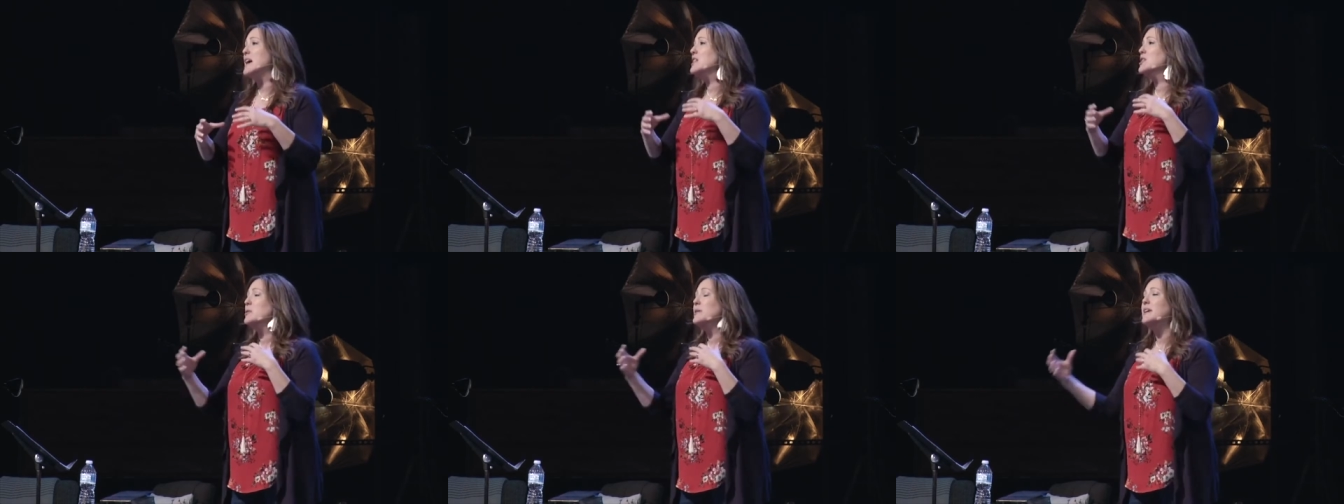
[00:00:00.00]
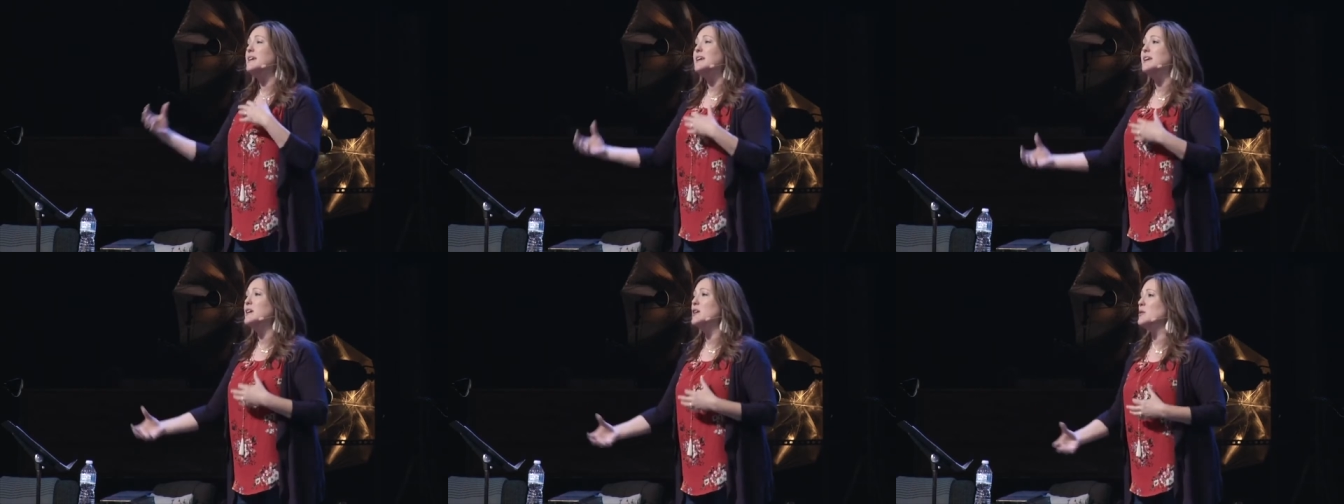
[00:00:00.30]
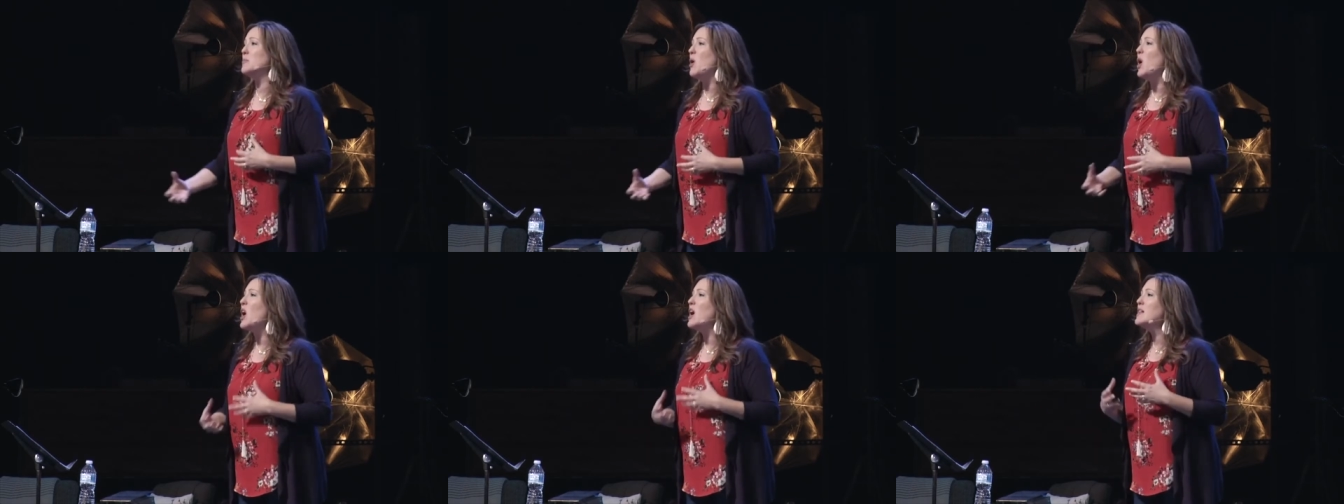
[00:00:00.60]

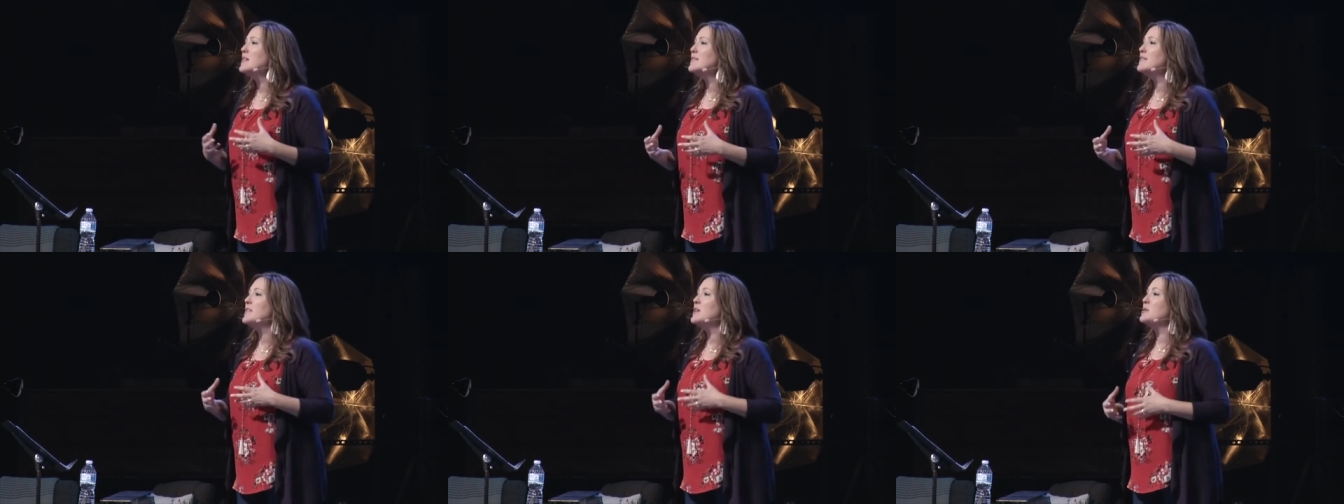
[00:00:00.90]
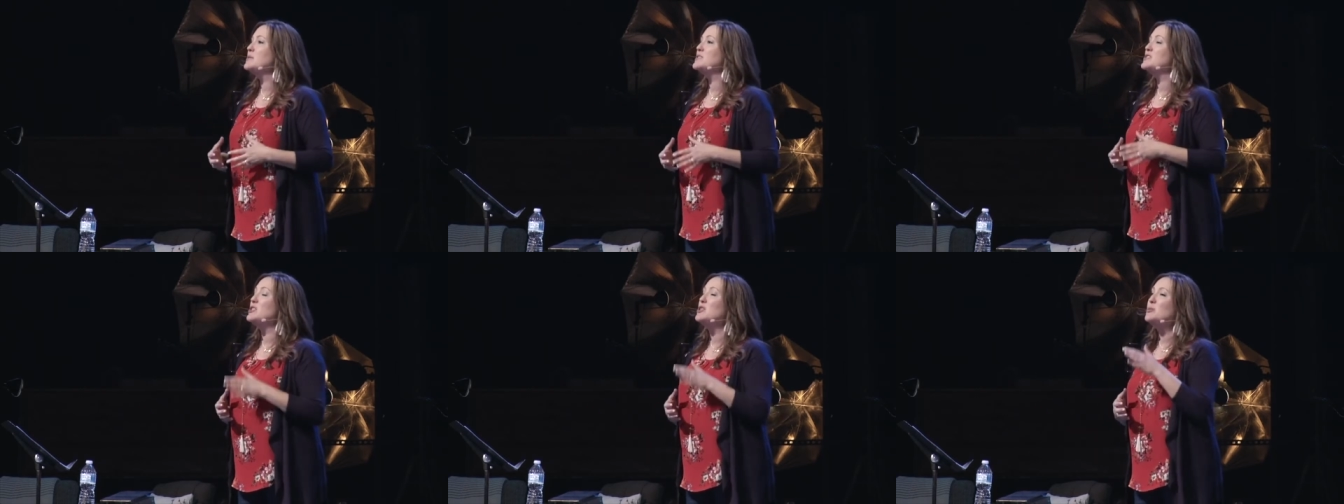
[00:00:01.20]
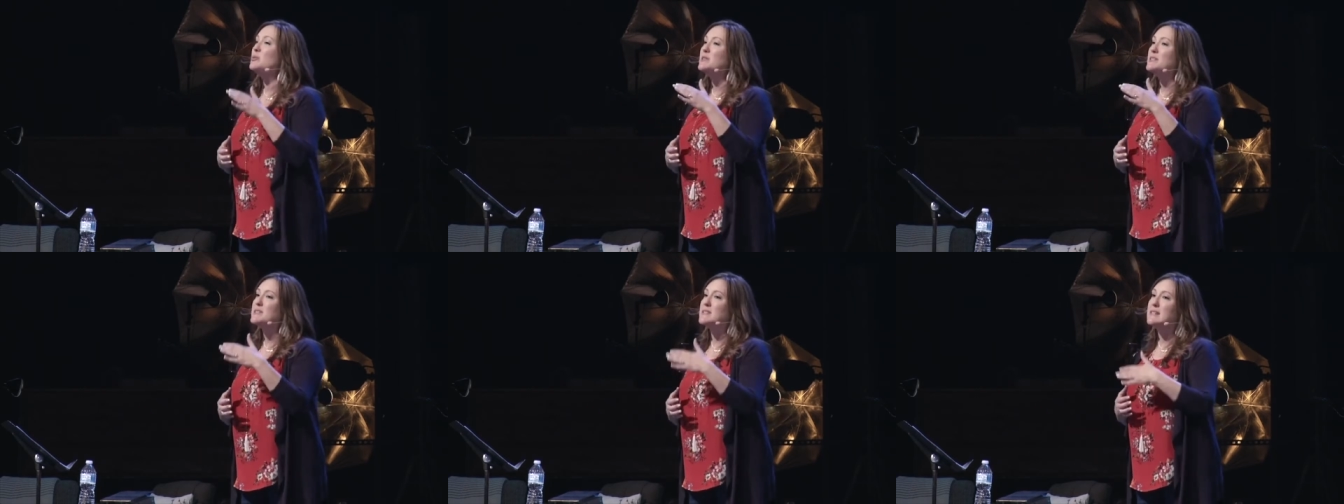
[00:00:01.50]
Elohim, all of those,
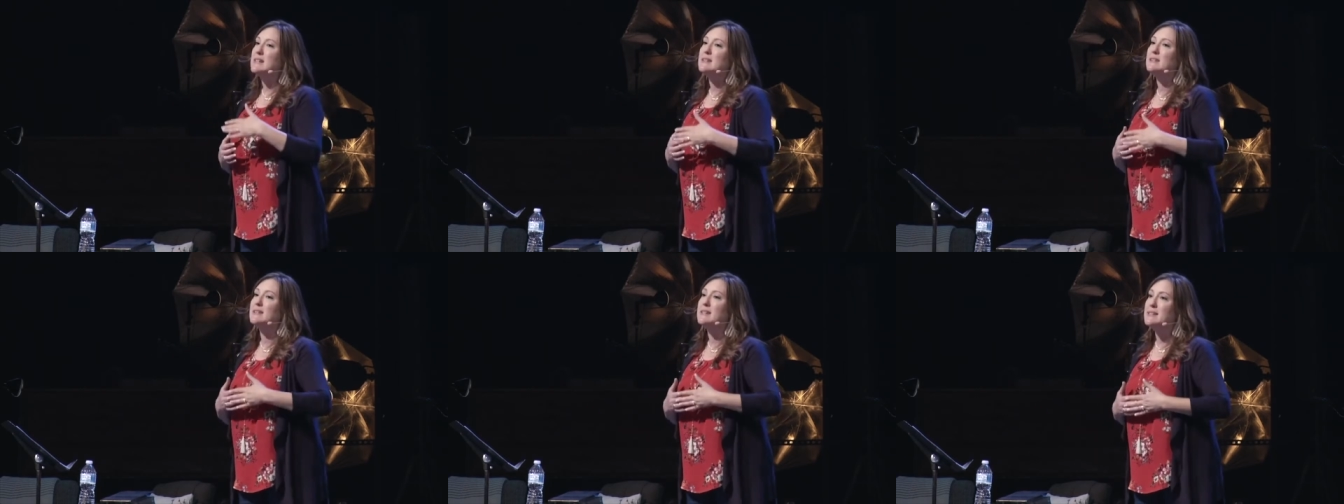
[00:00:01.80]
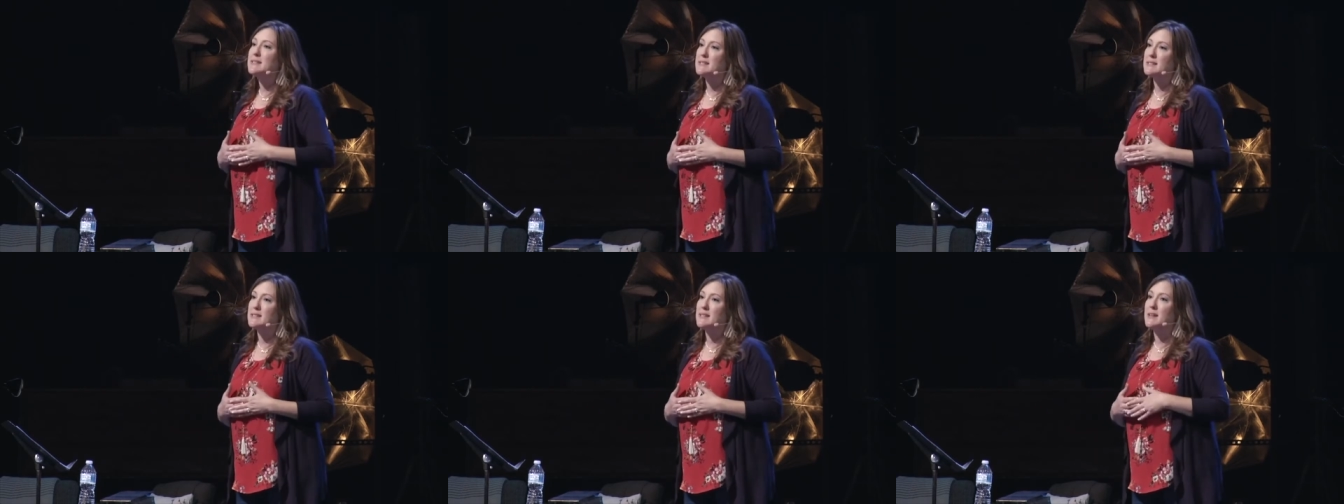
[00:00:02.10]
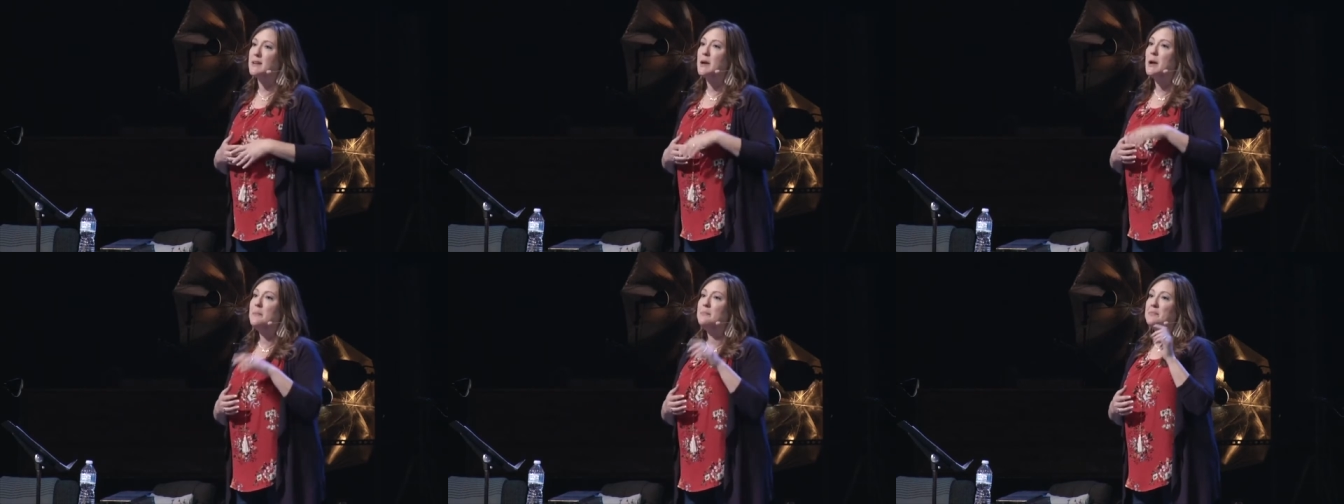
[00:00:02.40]
you will see
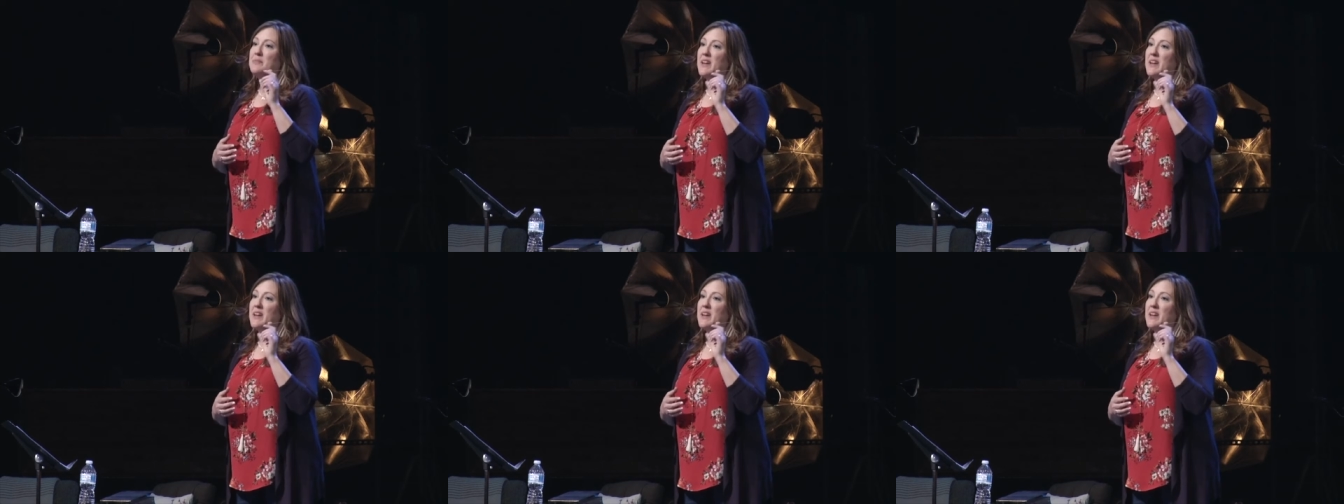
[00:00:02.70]
listed